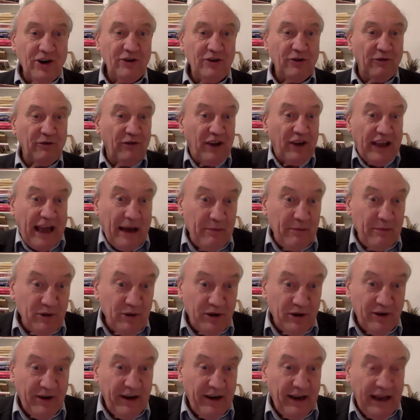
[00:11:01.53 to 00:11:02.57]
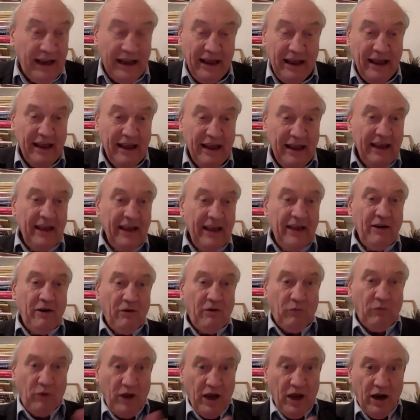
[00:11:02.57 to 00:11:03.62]
your vocabulary.
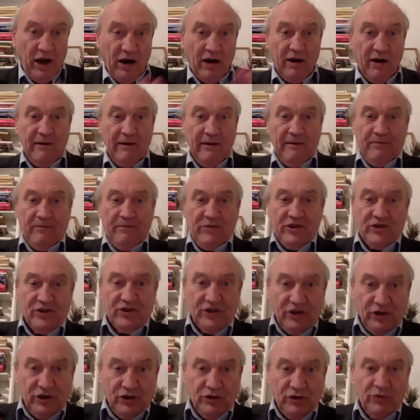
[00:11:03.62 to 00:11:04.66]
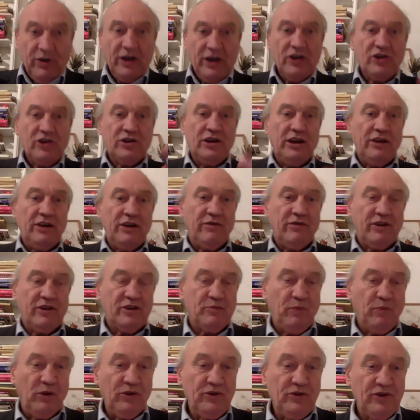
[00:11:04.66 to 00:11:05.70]
We are situationally
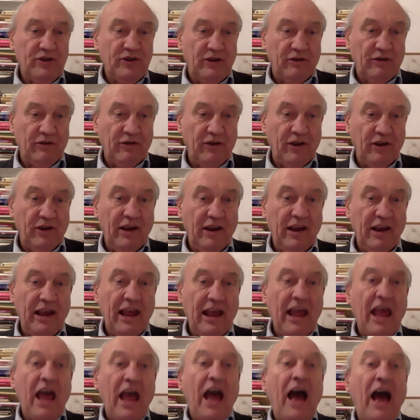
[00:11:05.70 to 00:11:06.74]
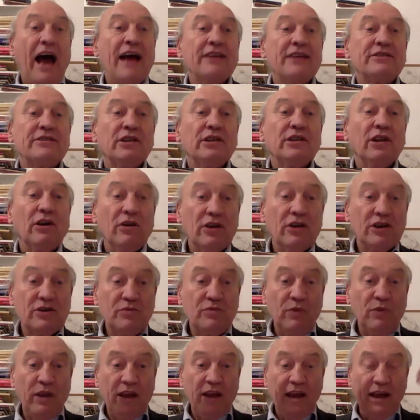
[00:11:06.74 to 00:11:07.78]
responsive as long as
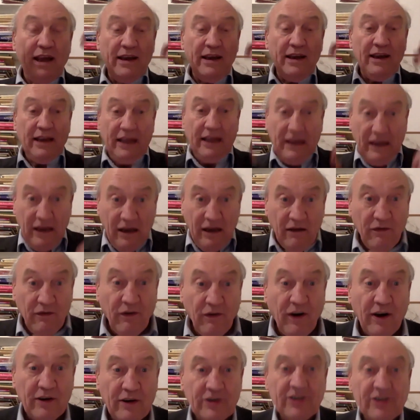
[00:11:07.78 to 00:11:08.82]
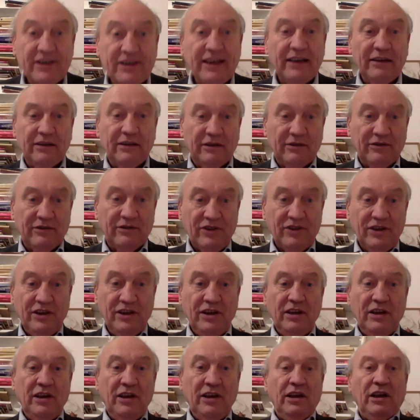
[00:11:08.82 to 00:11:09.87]
we can give ourselves
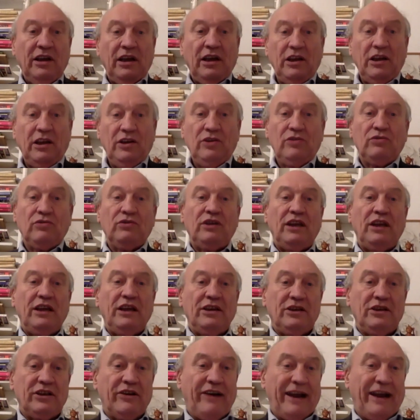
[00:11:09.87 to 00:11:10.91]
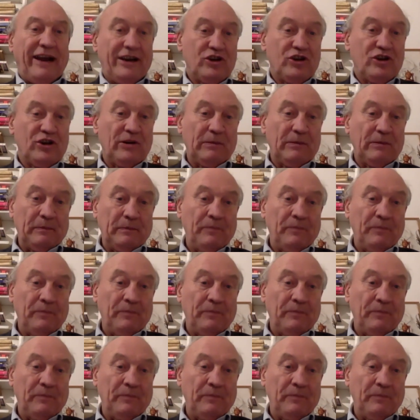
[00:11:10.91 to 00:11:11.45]
into the interaction.